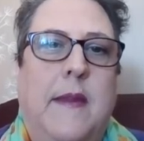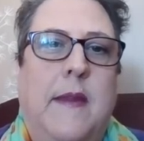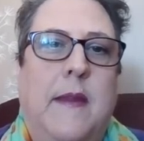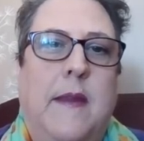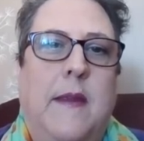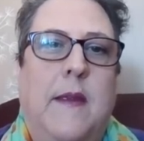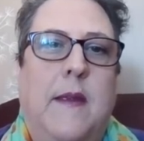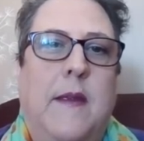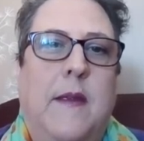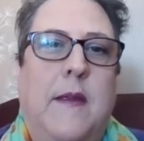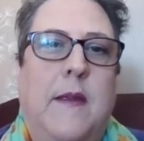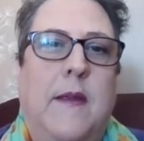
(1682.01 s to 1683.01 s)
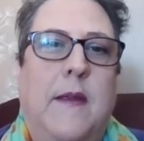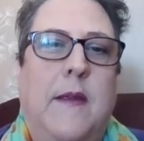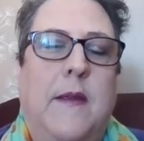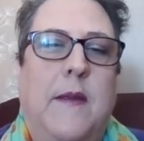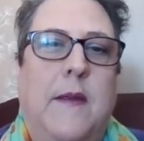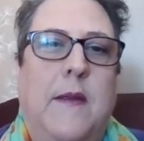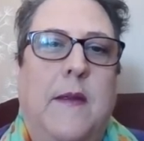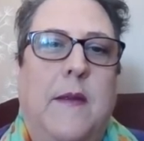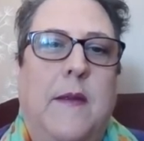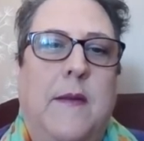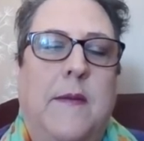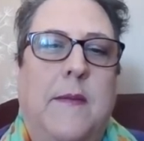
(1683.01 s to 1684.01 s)

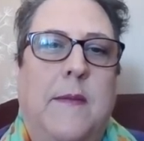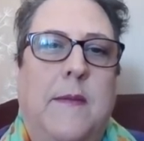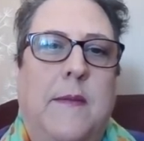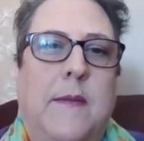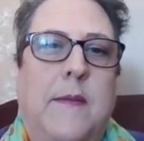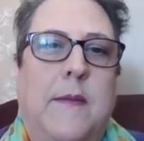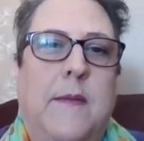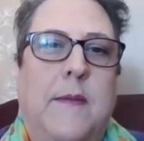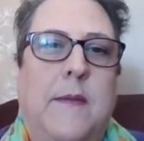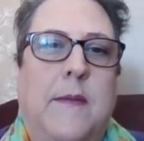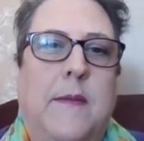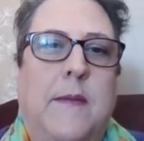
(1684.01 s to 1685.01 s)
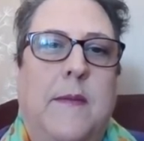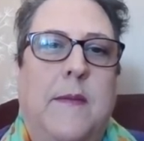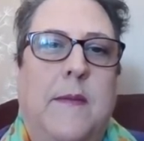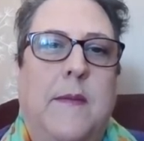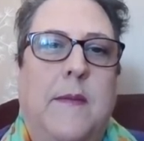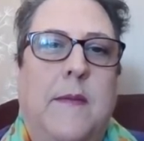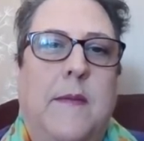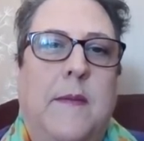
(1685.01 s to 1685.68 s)
(silent)